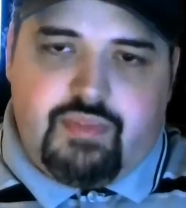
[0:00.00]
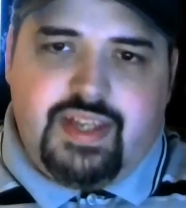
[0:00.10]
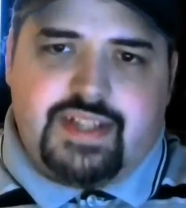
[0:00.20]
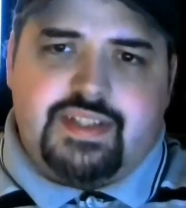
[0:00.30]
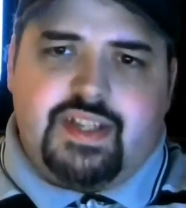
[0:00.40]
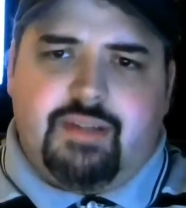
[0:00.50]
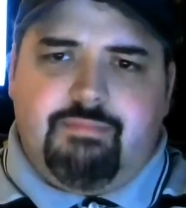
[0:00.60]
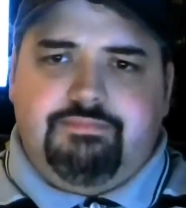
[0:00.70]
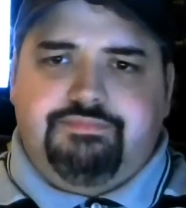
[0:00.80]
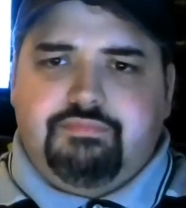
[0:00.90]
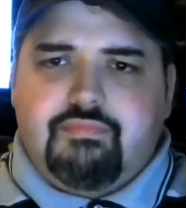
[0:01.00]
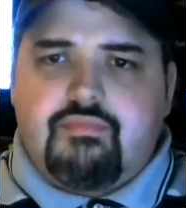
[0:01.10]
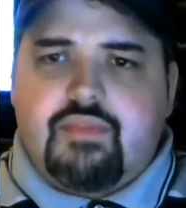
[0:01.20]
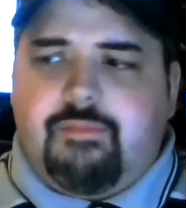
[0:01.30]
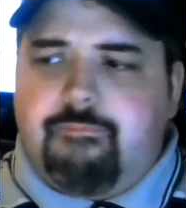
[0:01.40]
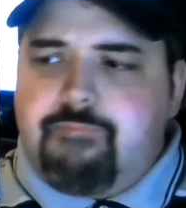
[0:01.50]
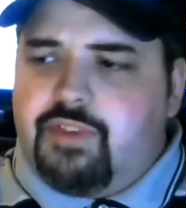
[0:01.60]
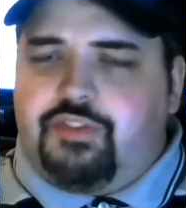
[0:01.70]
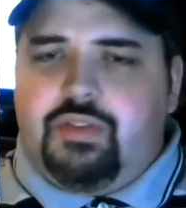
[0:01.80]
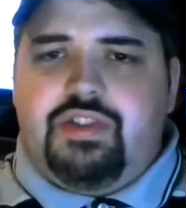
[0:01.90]
It's the
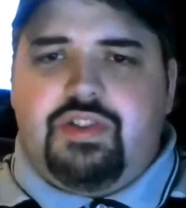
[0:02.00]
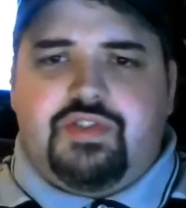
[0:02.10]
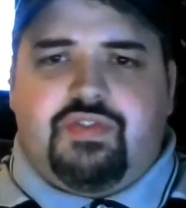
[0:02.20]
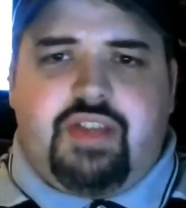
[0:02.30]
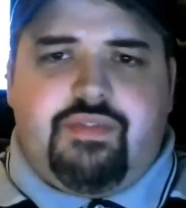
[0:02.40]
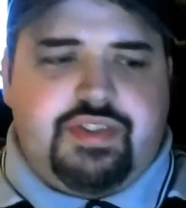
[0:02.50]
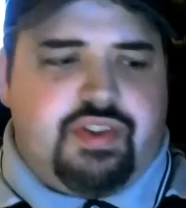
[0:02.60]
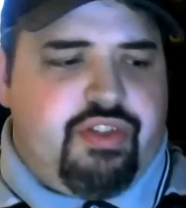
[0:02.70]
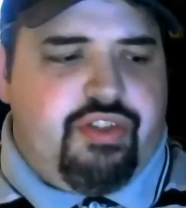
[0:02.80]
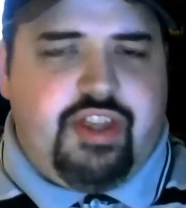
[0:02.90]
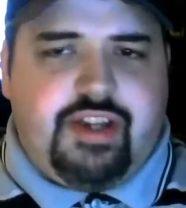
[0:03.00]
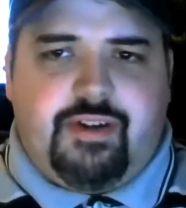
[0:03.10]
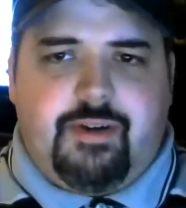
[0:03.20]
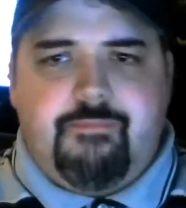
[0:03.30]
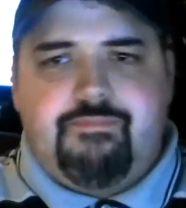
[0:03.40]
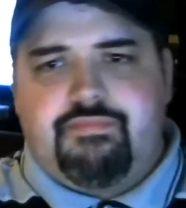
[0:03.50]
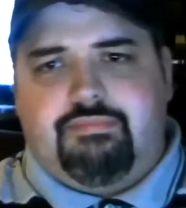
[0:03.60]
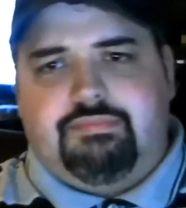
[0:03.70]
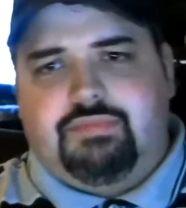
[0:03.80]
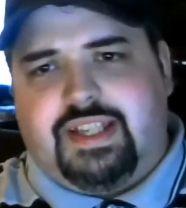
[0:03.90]
fruit juice flavors are thicker.
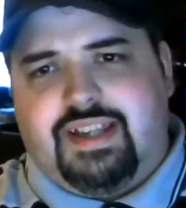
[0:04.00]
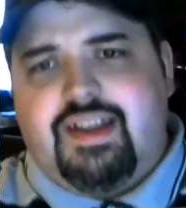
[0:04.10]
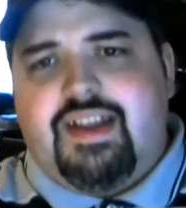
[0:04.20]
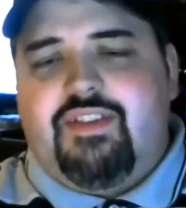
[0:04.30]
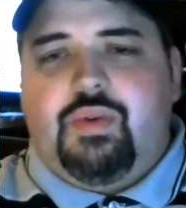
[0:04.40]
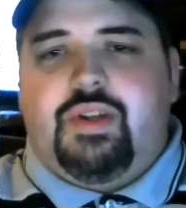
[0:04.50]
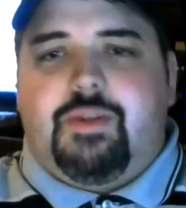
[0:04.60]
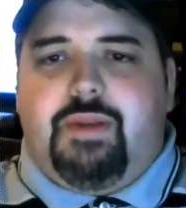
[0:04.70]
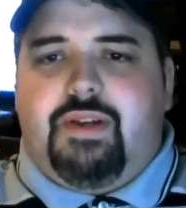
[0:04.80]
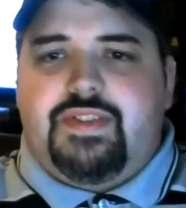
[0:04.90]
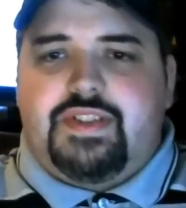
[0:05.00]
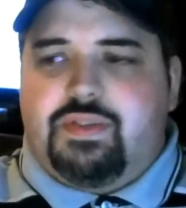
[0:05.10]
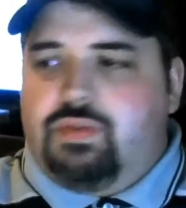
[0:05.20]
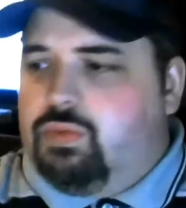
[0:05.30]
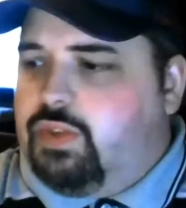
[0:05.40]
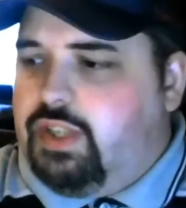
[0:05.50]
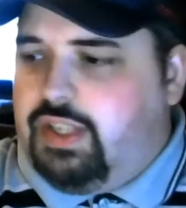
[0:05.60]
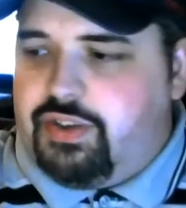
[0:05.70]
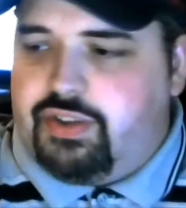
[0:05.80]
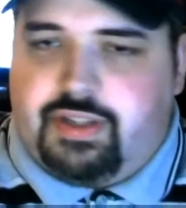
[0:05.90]
Like if you were to compare this to the
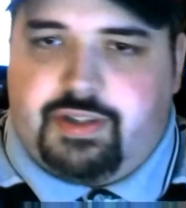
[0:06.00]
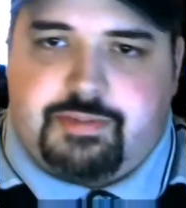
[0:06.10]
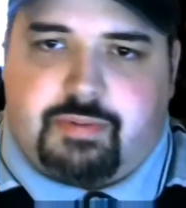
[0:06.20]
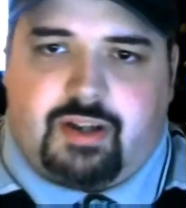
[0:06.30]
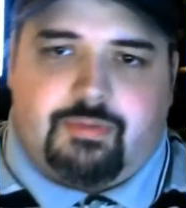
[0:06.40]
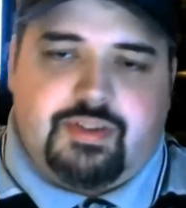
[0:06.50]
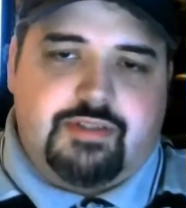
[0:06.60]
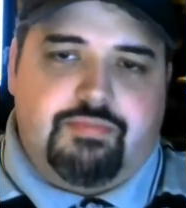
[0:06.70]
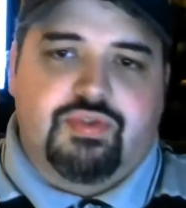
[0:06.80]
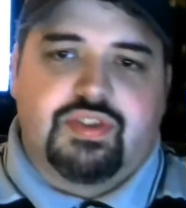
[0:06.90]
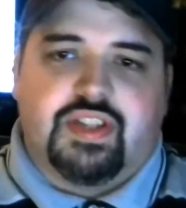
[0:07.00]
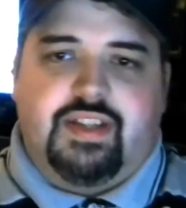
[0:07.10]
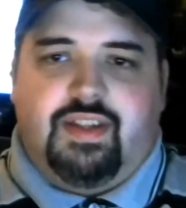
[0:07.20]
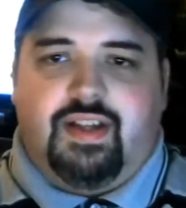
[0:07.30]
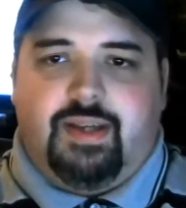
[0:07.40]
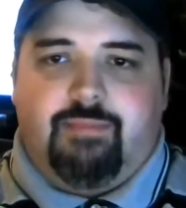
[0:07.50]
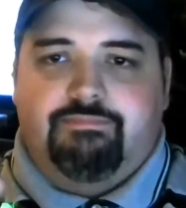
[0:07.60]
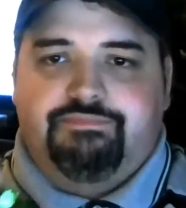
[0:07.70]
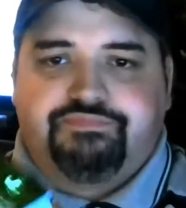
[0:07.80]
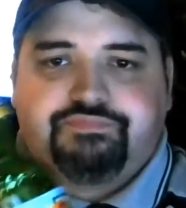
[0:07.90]
other nearest product, which is Moose Light Lime.
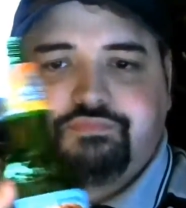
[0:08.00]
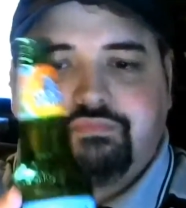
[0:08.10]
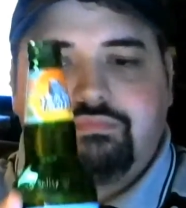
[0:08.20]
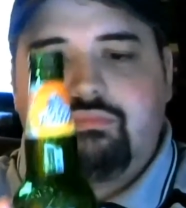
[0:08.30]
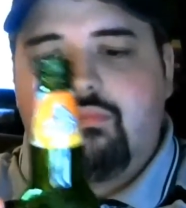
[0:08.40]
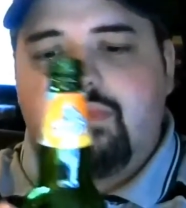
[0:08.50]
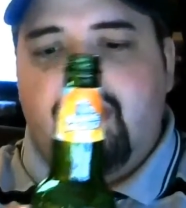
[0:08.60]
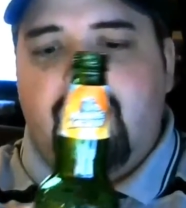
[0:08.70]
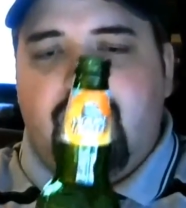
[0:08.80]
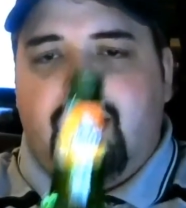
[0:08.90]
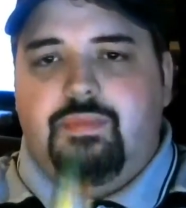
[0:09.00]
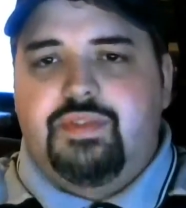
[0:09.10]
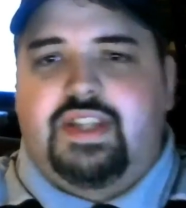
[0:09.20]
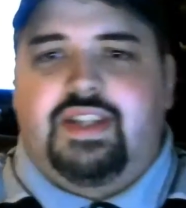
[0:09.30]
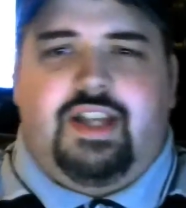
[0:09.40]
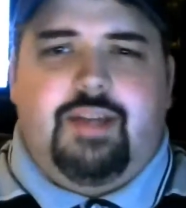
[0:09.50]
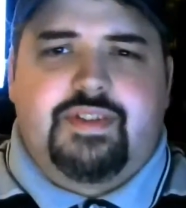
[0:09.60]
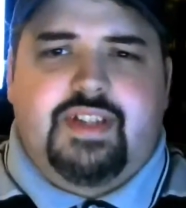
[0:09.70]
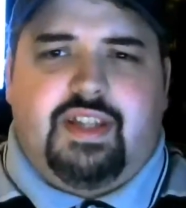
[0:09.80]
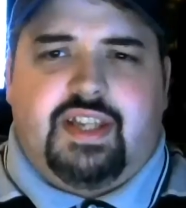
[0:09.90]
Moose Light Lime is
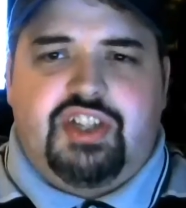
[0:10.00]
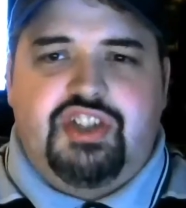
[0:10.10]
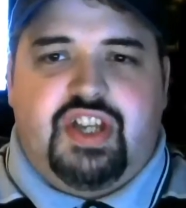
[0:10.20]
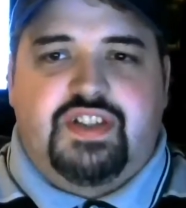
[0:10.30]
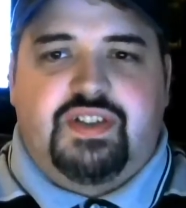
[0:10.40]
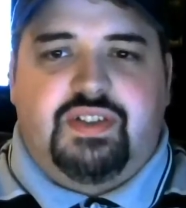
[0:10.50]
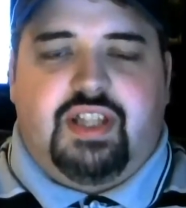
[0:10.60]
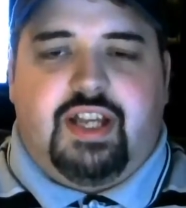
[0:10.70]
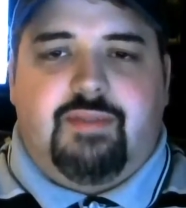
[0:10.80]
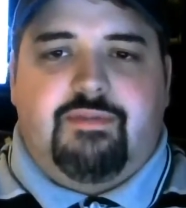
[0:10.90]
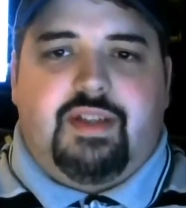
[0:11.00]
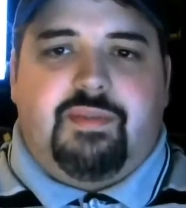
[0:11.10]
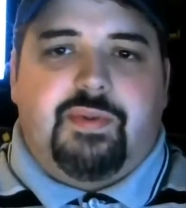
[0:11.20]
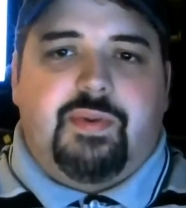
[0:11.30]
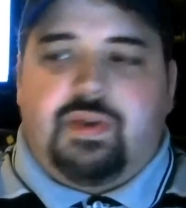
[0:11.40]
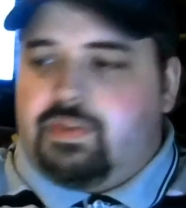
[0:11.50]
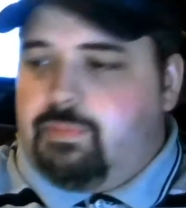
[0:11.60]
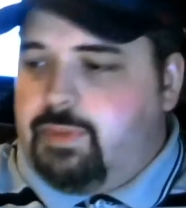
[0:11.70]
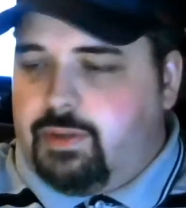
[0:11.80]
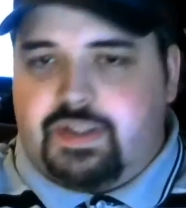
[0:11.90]
kind of like a gentle lime flavor throughout the
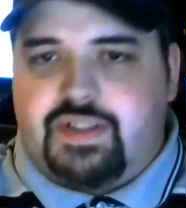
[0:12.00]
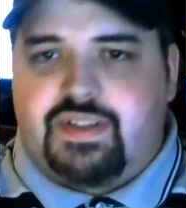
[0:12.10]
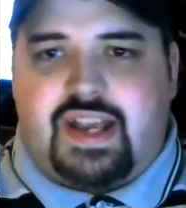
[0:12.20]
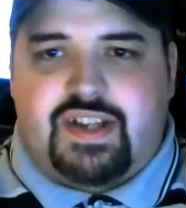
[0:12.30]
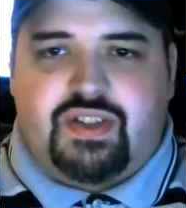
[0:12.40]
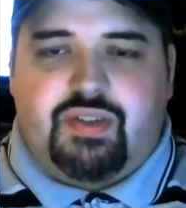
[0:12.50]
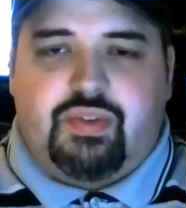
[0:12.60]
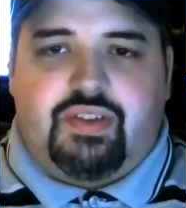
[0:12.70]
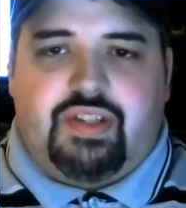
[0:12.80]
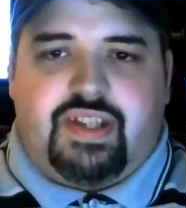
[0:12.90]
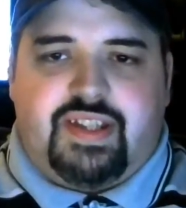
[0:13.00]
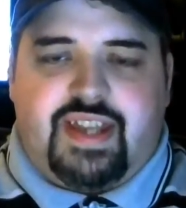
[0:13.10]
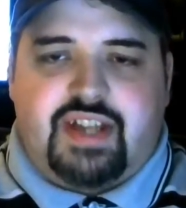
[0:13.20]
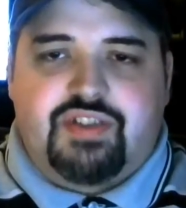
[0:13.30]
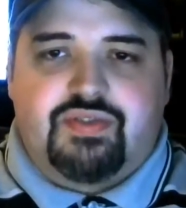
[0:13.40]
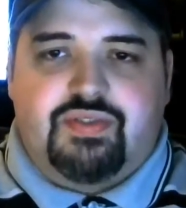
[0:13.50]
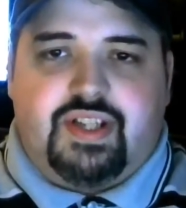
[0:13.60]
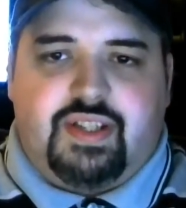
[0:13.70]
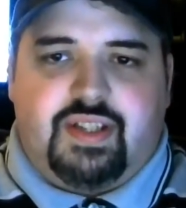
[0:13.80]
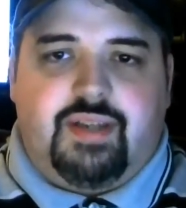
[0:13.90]
beer. It's actually a real like a natural
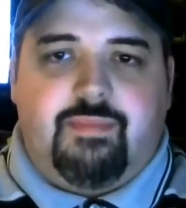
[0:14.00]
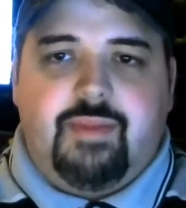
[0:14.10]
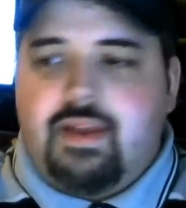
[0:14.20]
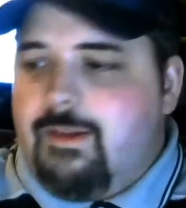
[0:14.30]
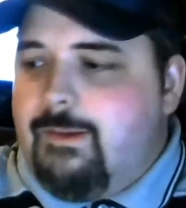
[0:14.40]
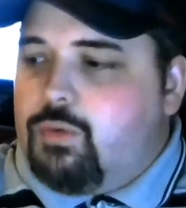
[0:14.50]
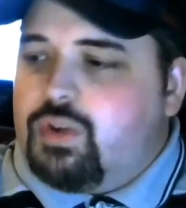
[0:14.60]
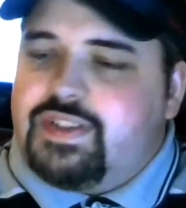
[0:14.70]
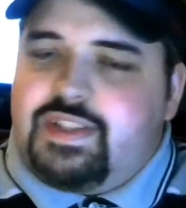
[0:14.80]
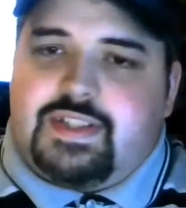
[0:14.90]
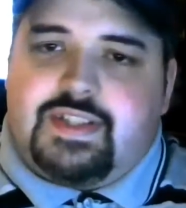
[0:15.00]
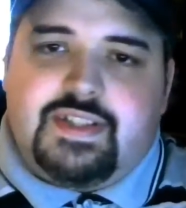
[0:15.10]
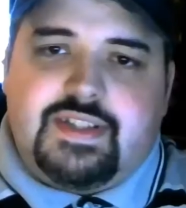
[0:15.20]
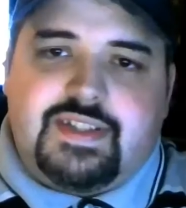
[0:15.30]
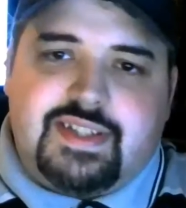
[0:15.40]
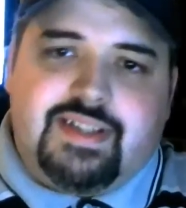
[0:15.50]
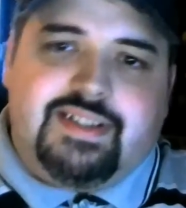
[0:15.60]
kind of lime, whereas this is